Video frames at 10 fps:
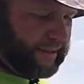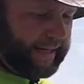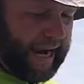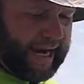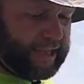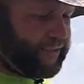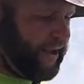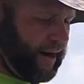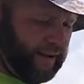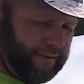gauge
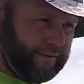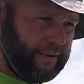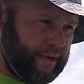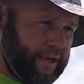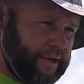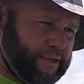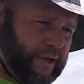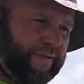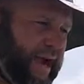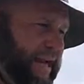there. So
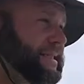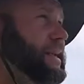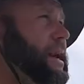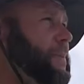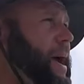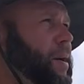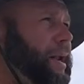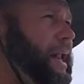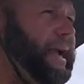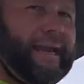I've got it set up how I
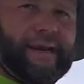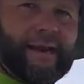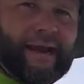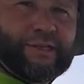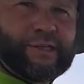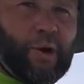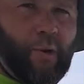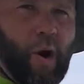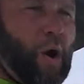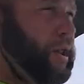like it. And
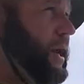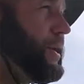so all I